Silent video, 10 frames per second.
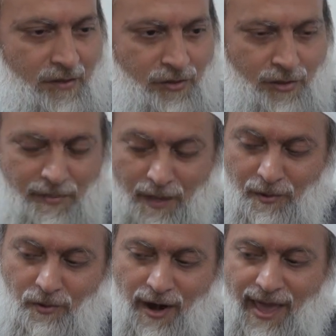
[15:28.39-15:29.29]
So the
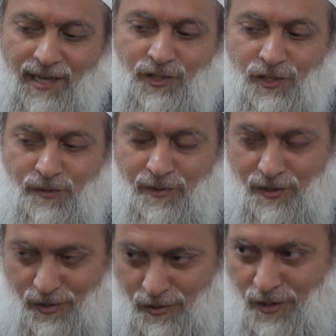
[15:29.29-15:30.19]
people were anxious to
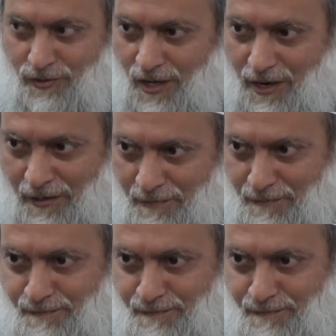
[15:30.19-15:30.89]
put those clothes on.